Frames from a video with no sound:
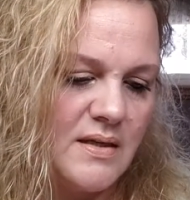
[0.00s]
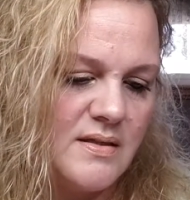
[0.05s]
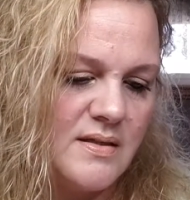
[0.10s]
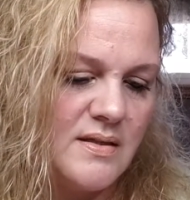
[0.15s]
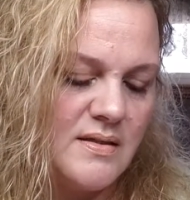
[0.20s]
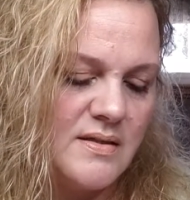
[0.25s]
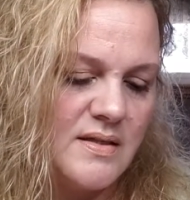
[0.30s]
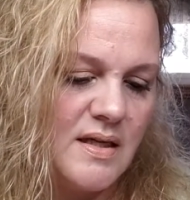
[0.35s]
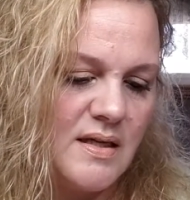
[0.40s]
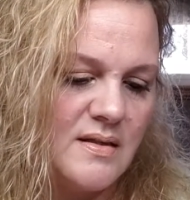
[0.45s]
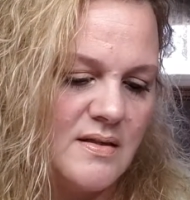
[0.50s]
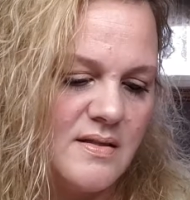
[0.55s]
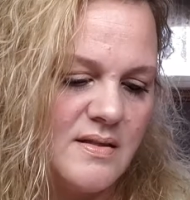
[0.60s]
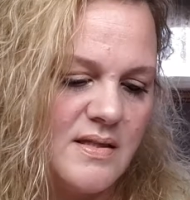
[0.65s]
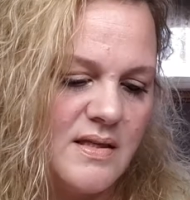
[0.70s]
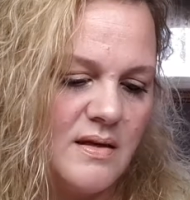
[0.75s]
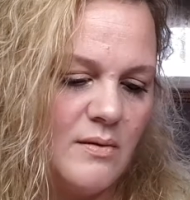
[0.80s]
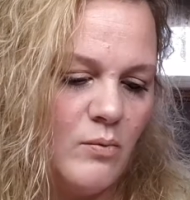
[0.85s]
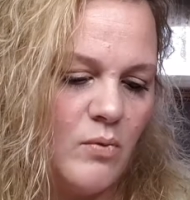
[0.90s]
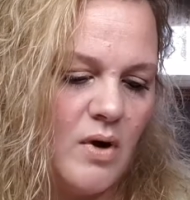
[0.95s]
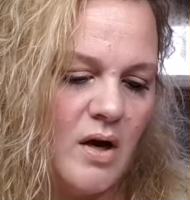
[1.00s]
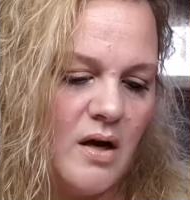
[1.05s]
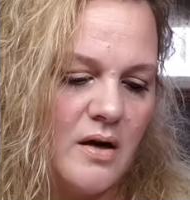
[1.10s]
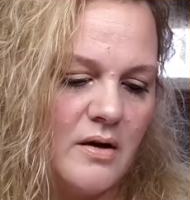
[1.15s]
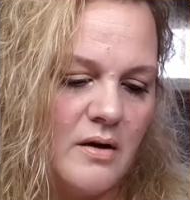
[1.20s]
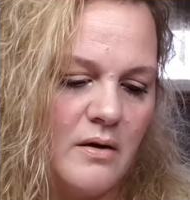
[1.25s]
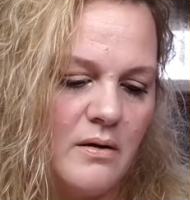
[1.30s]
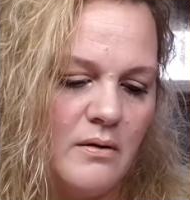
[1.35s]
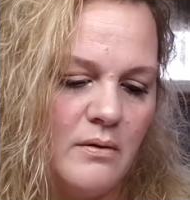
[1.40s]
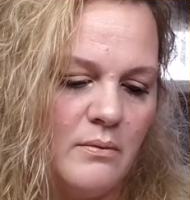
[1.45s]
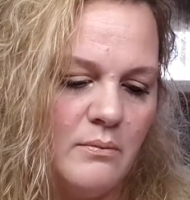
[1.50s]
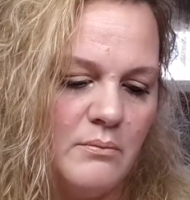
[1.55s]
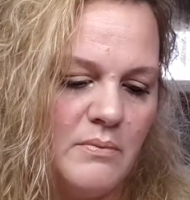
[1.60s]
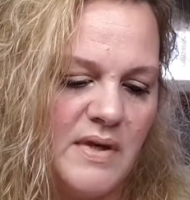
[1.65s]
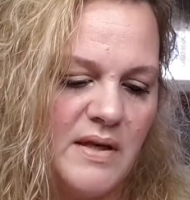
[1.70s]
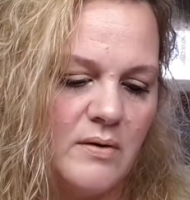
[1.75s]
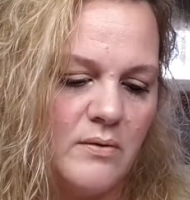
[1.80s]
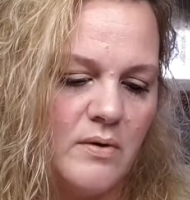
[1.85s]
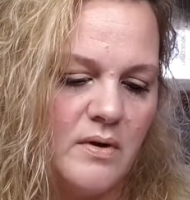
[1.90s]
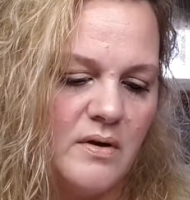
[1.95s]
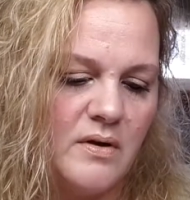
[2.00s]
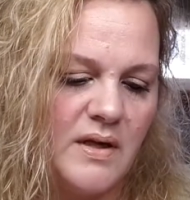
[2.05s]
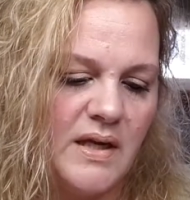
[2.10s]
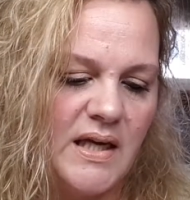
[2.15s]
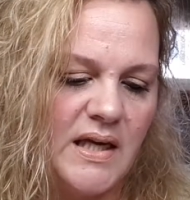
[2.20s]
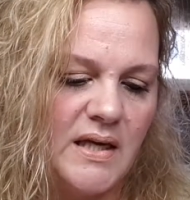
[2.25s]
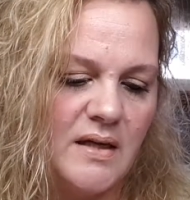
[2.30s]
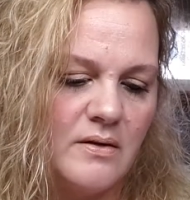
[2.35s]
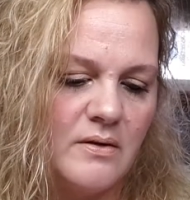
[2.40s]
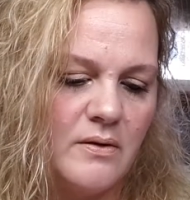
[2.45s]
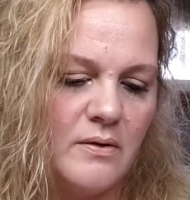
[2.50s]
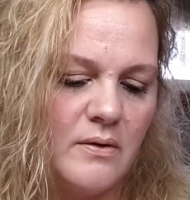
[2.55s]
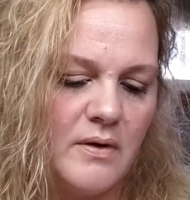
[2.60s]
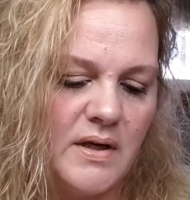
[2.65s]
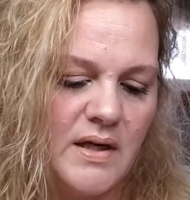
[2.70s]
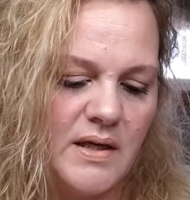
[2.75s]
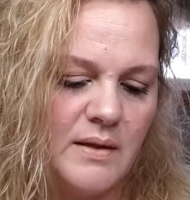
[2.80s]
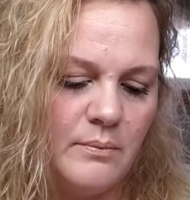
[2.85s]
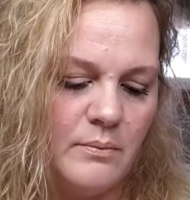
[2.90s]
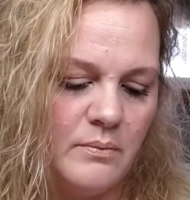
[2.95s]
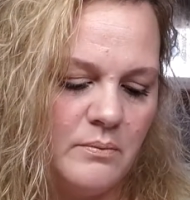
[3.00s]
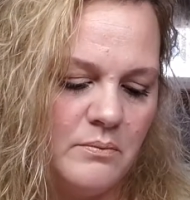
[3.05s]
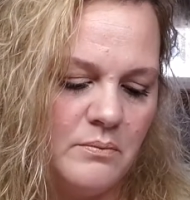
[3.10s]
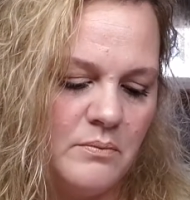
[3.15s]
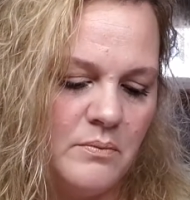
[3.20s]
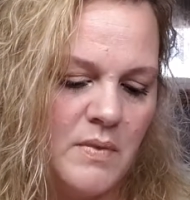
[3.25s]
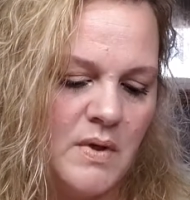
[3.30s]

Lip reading: It says Dead Sea Water Mineral Hand Cream.